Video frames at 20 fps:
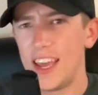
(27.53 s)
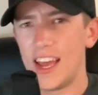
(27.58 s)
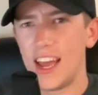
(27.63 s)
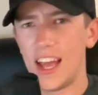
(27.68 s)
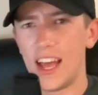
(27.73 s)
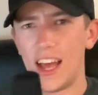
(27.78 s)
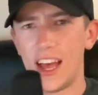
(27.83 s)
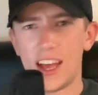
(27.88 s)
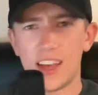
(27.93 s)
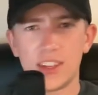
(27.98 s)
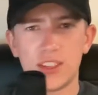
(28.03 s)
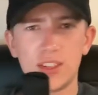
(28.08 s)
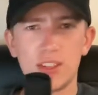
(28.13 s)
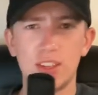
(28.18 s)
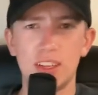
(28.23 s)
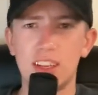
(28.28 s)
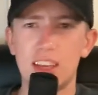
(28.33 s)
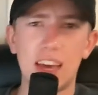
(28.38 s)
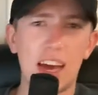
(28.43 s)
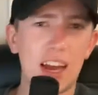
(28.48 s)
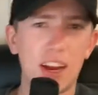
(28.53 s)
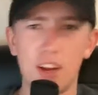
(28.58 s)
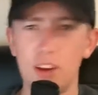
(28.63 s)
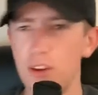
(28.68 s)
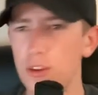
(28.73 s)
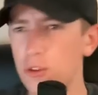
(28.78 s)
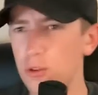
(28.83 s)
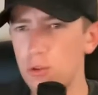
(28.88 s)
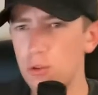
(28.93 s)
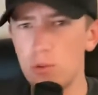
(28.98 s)
Got a
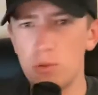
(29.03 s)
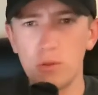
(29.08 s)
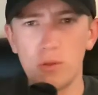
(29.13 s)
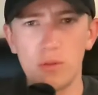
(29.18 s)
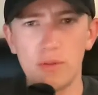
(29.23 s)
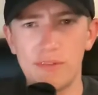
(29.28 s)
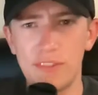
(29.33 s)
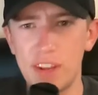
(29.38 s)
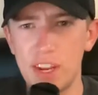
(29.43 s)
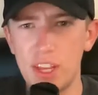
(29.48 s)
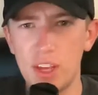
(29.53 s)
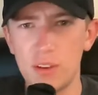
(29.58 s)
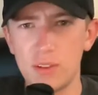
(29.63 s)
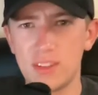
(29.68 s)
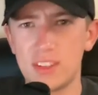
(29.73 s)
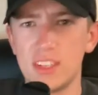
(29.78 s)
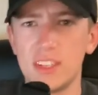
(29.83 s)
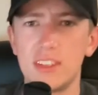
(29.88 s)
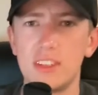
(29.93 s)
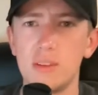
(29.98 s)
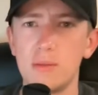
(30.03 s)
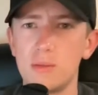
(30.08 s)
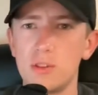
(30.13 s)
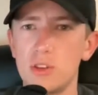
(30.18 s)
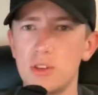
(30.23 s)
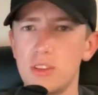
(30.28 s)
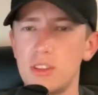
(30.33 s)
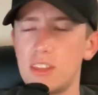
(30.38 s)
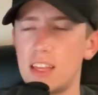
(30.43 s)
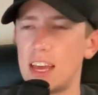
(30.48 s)
new video system
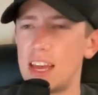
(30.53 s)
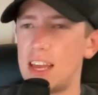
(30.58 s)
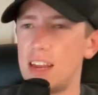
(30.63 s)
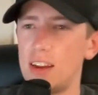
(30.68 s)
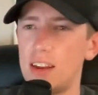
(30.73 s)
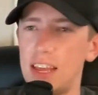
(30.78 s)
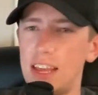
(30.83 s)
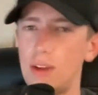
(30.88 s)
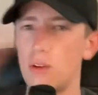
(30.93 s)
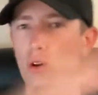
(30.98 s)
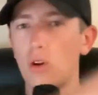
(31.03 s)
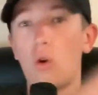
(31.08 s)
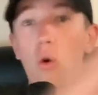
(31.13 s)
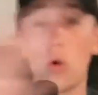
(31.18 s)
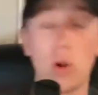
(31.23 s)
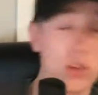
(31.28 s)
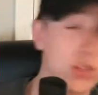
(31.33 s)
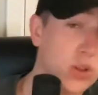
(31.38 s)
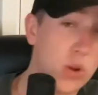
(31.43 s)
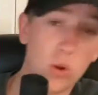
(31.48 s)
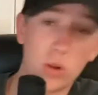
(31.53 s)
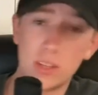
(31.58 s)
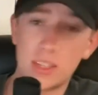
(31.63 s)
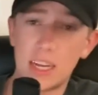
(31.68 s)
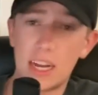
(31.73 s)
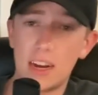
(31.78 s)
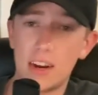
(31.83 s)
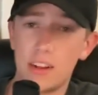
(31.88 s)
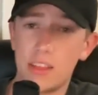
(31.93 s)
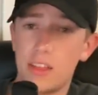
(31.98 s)
so that it records the whole
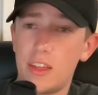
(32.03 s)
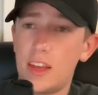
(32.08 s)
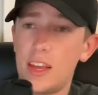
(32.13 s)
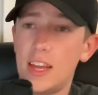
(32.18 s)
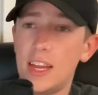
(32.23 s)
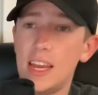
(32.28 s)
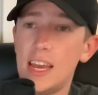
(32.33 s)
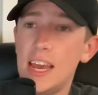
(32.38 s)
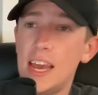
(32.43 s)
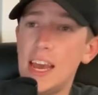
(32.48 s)
entire thing,